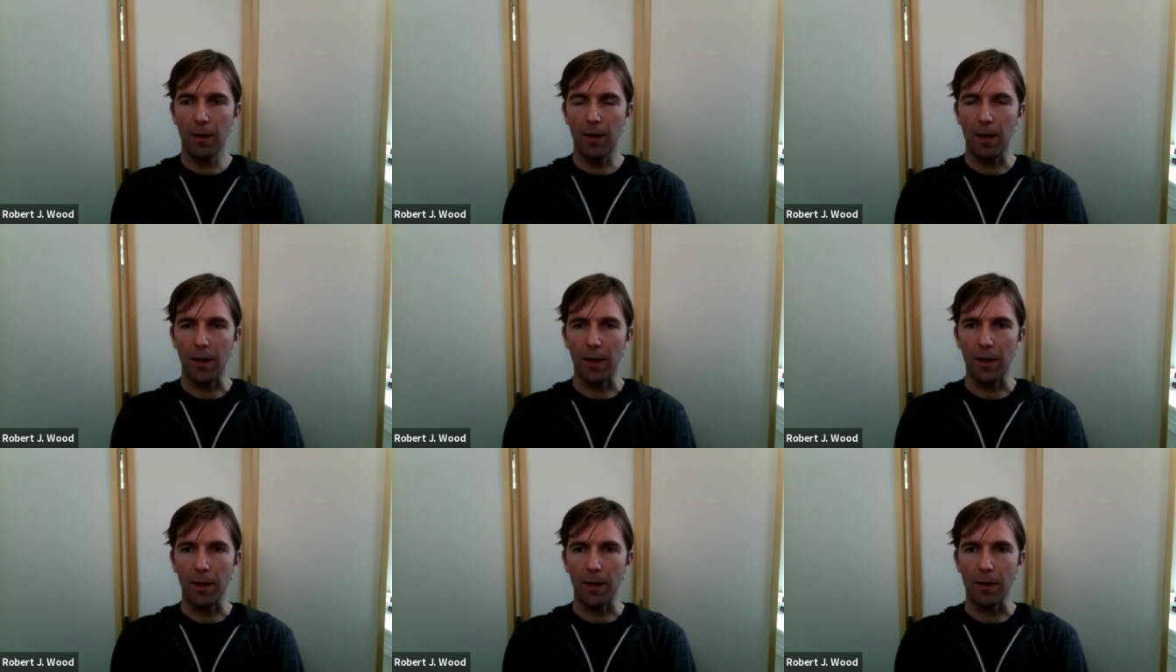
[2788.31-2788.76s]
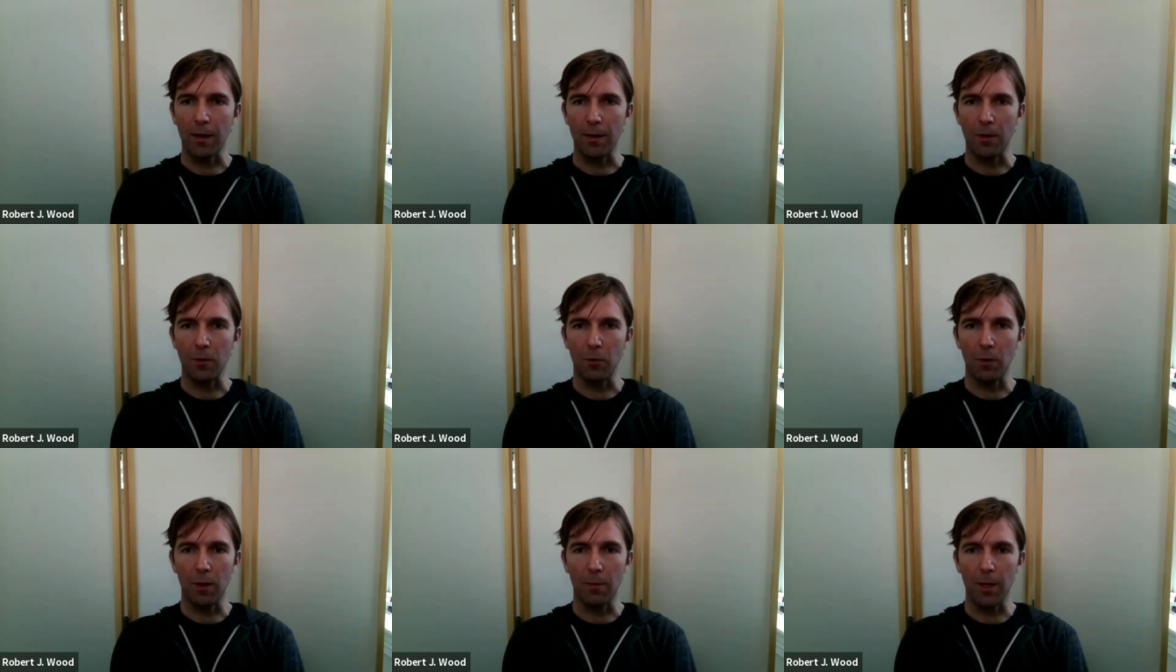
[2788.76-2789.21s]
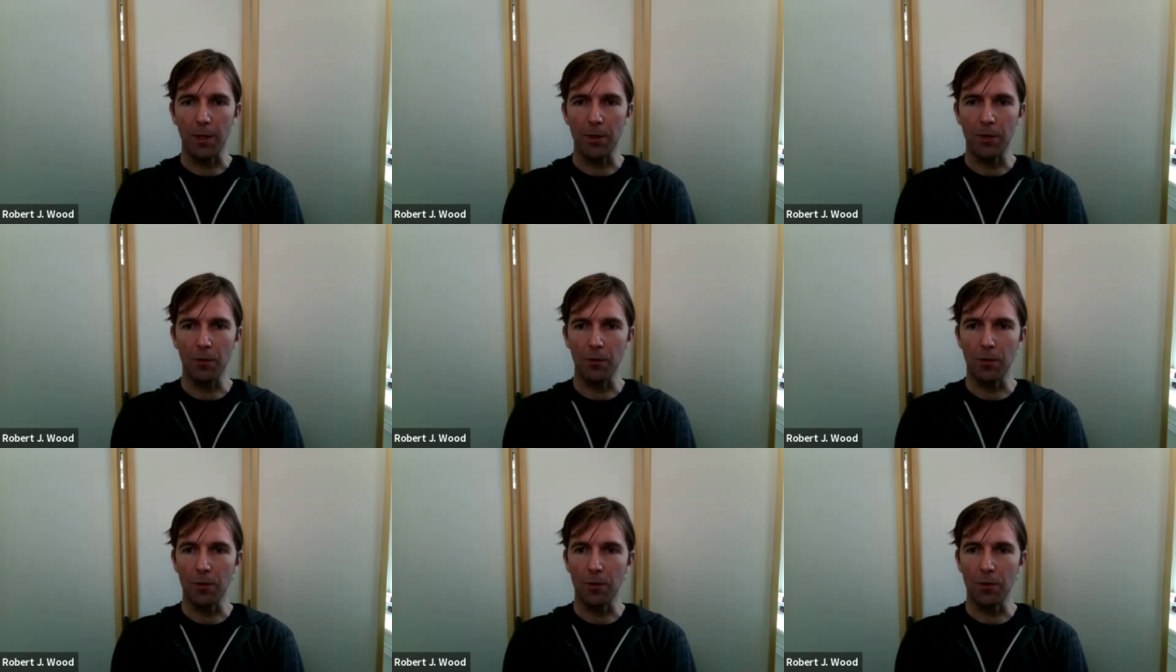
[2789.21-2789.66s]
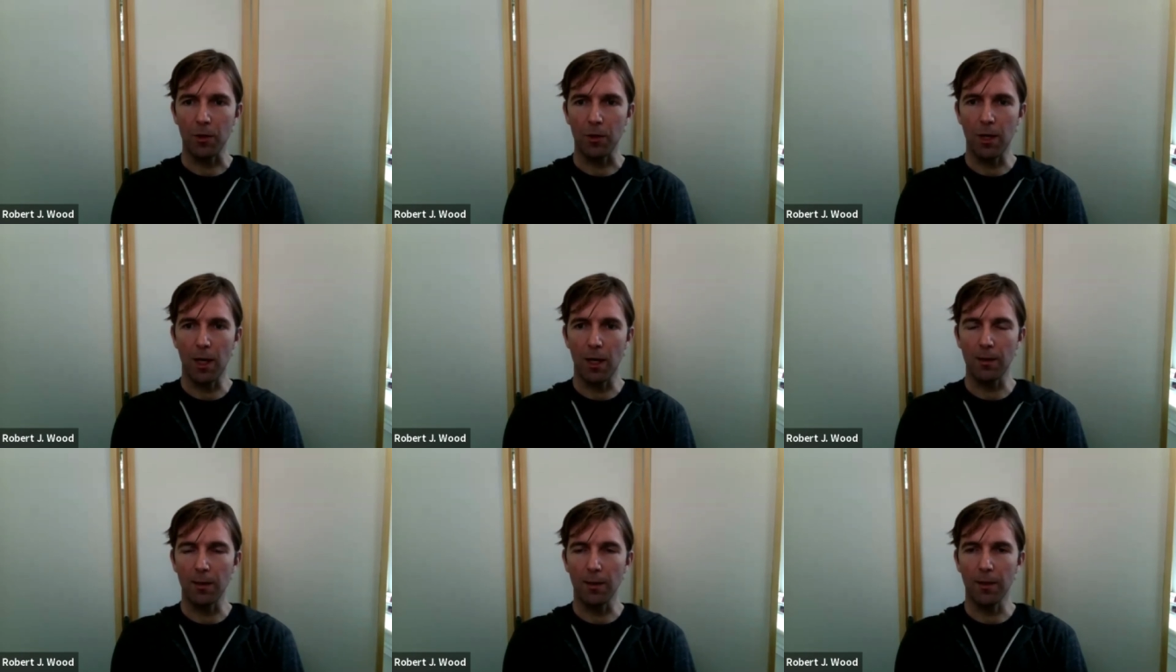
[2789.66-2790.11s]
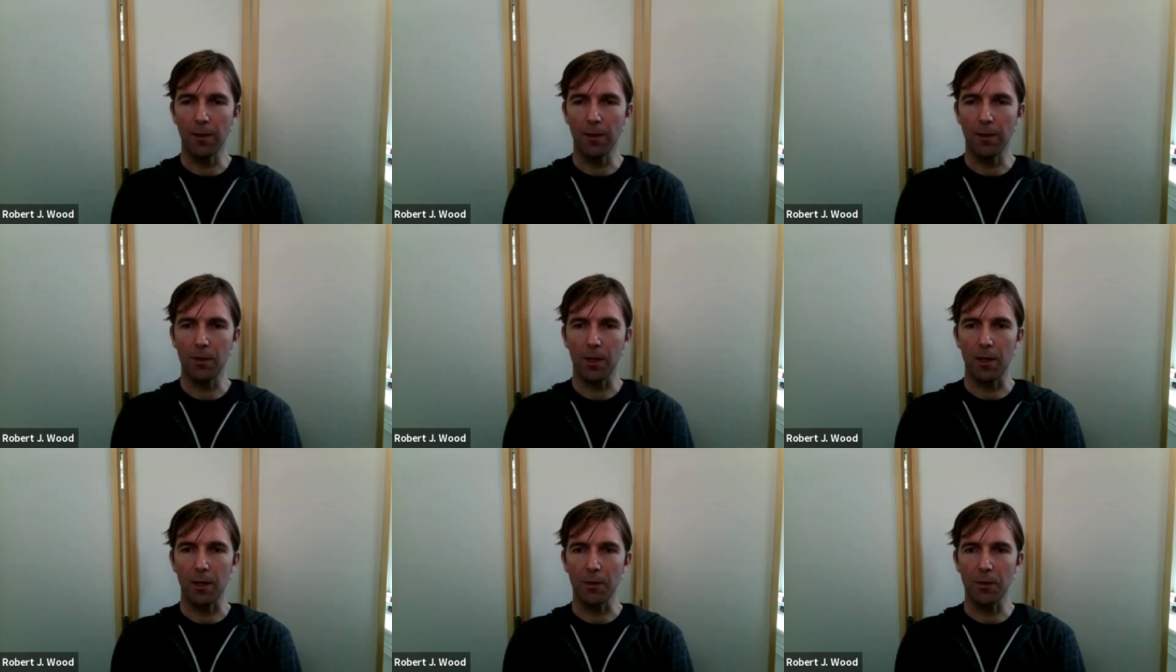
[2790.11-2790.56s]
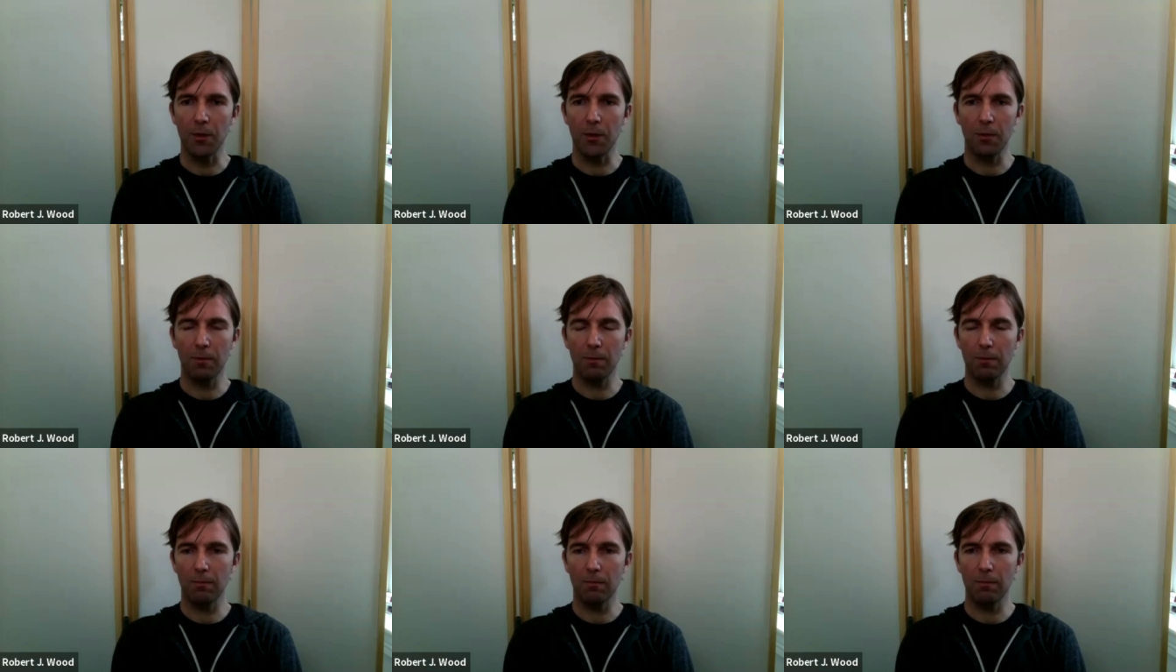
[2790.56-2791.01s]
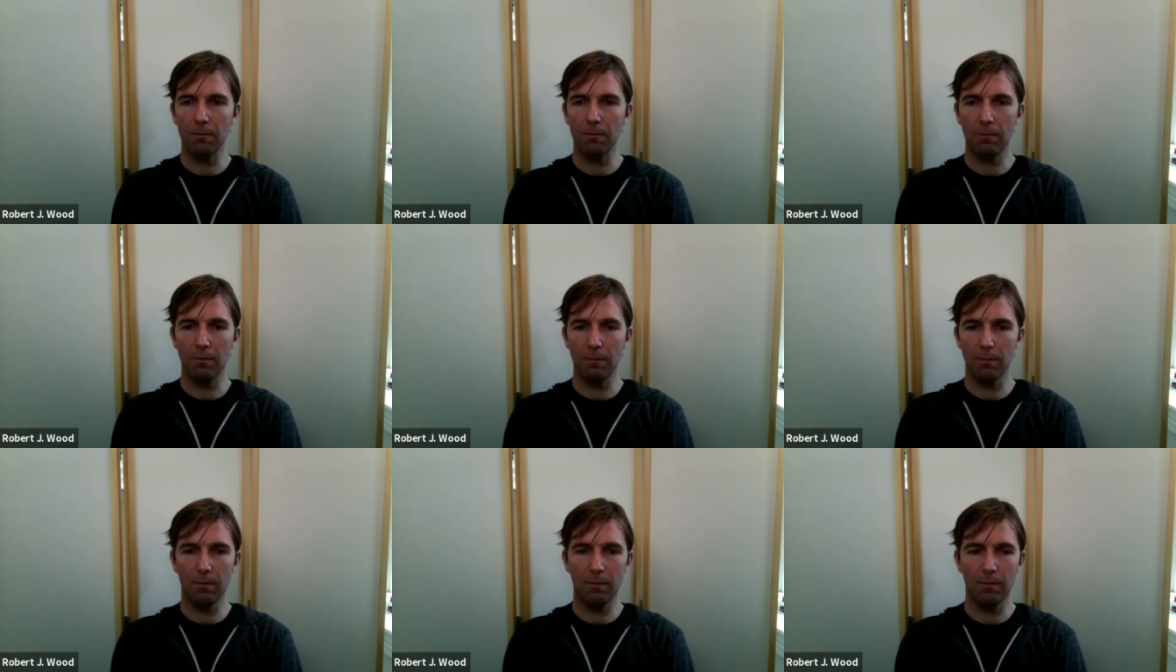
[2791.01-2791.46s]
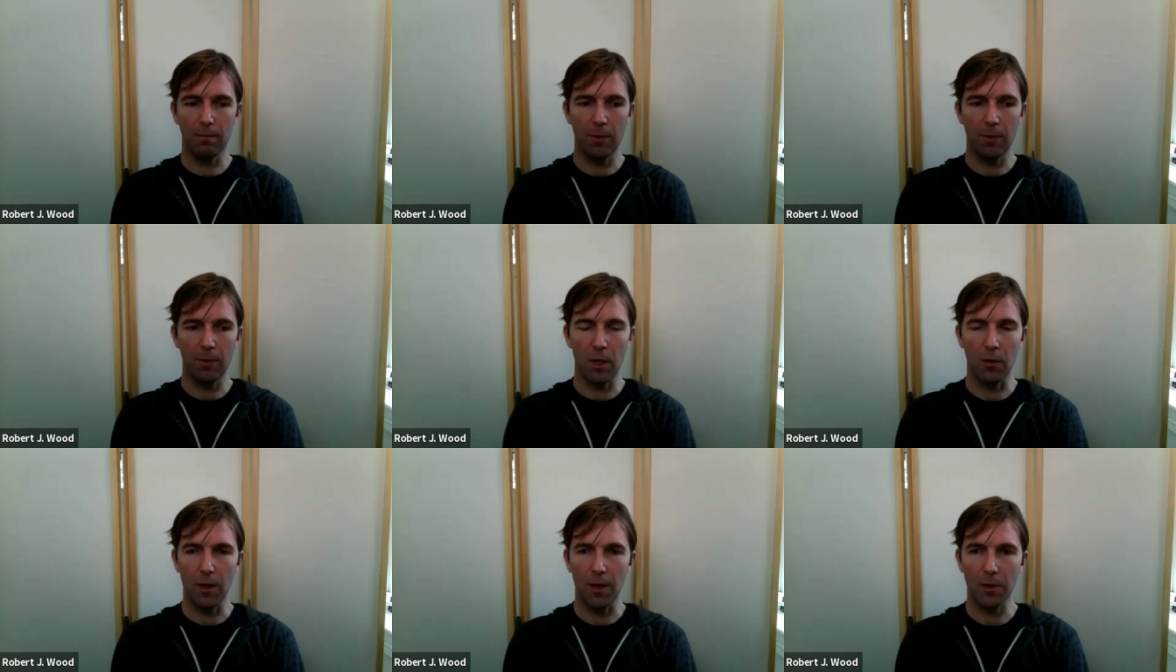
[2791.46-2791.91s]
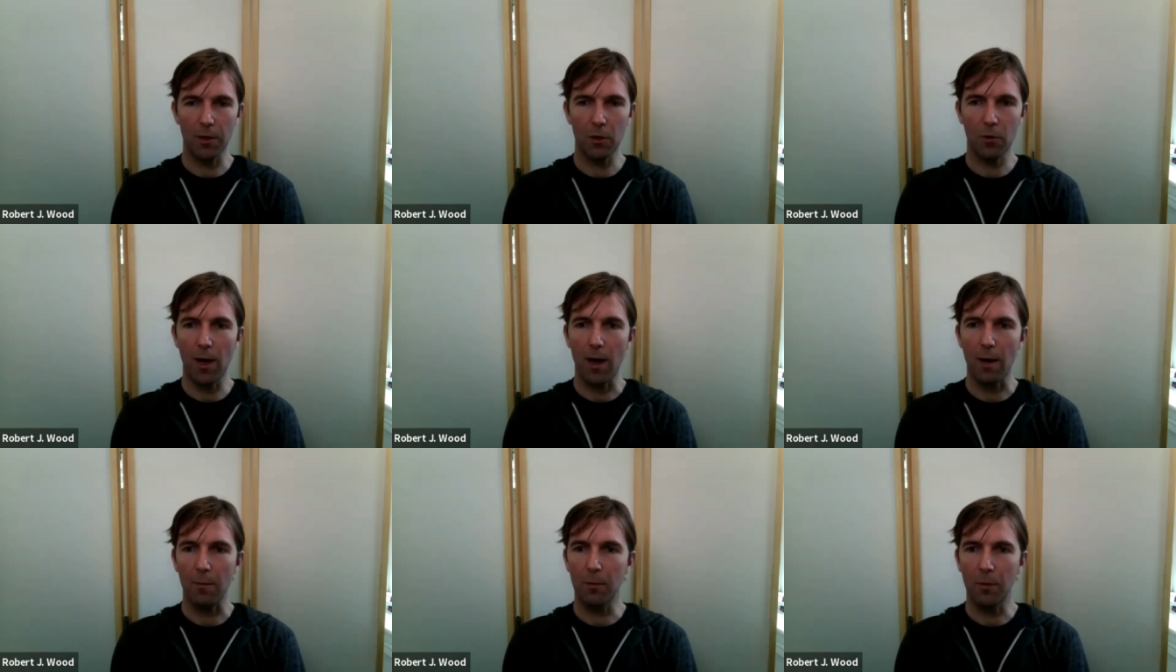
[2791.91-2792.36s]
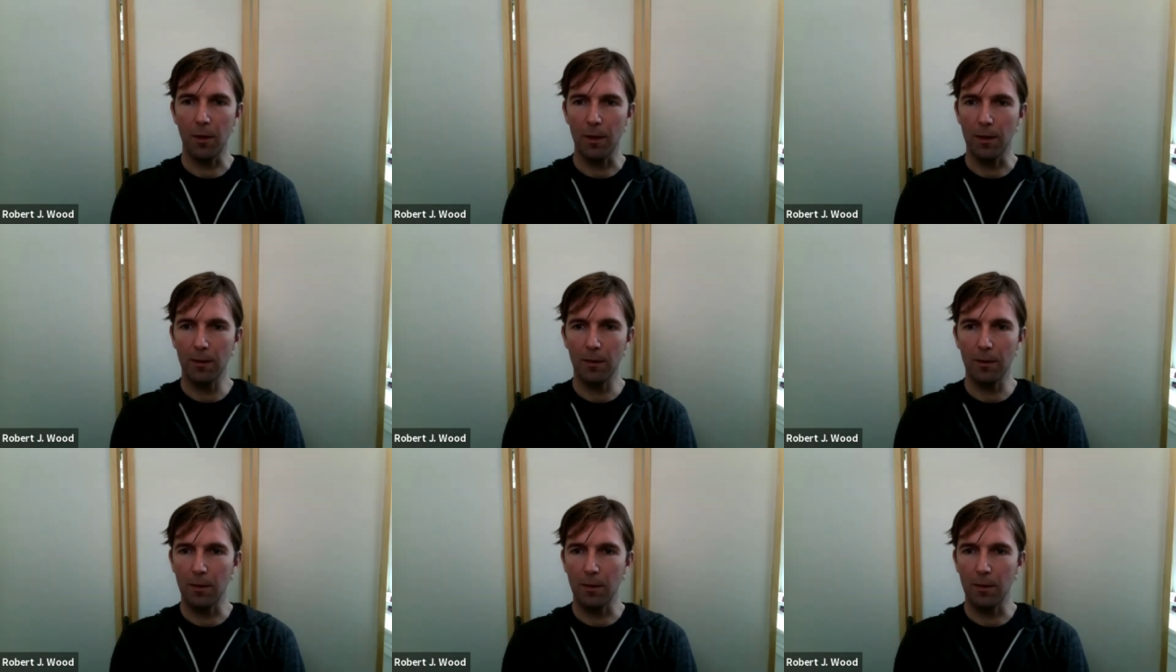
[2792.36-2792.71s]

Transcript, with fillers: and one of my students or colleagues says, "No, that's crap," right?